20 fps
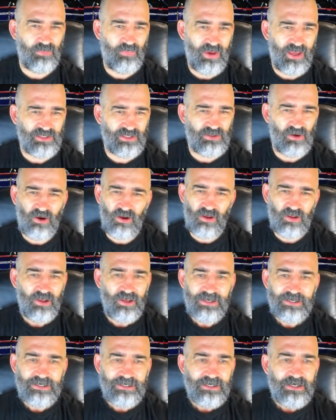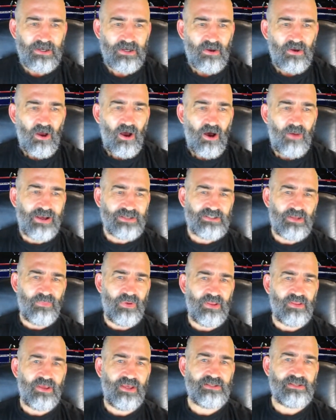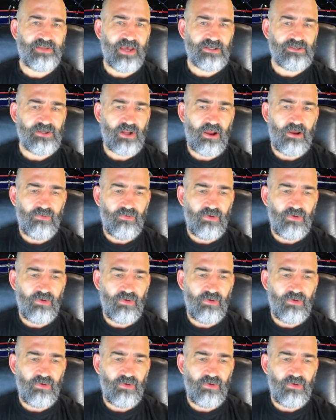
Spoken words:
Pad. So I must admit these days I don't